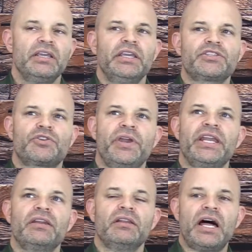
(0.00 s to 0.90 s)
It's
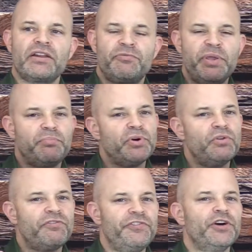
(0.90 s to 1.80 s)
created a lot of people who
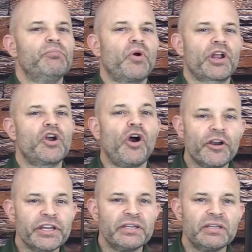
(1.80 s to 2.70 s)
feel more
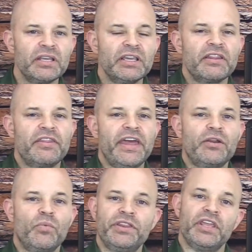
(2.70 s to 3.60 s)
guarded
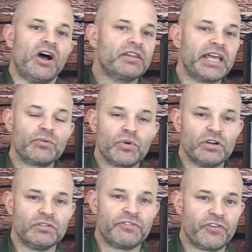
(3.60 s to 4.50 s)
than when the online
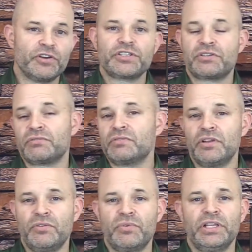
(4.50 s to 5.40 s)
world first
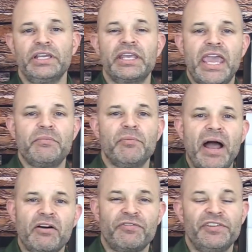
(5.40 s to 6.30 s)
really came
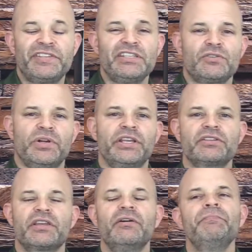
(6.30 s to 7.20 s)
about 15, 20
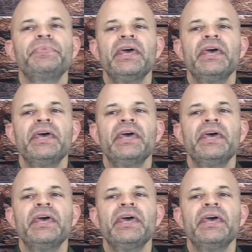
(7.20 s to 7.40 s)
years ago.